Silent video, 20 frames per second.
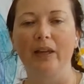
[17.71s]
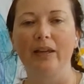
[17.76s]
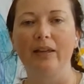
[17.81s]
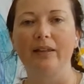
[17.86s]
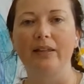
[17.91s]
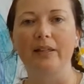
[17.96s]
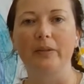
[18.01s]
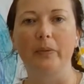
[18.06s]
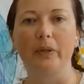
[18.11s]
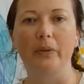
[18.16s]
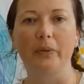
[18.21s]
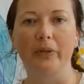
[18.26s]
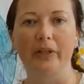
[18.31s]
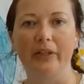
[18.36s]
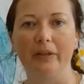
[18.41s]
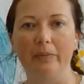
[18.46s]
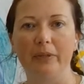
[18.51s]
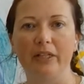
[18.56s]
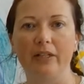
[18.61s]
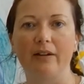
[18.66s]
This week we're going
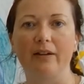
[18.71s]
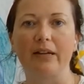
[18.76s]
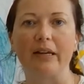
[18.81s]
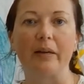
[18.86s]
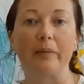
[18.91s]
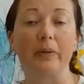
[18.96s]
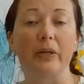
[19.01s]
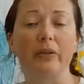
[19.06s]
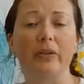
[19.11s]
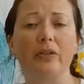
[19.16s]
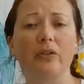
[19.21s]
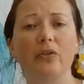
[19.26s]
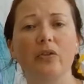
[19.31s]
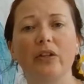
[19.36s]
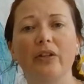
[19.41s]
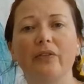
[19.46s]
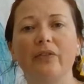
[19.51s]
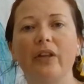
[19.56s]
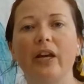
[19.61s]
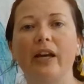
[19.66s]
to be talking about the Tree
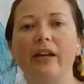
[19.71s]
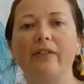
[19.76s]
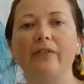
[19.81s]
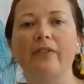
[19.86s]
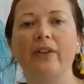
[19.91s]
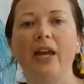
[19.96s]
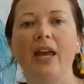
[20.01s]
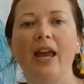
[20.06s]
of Life,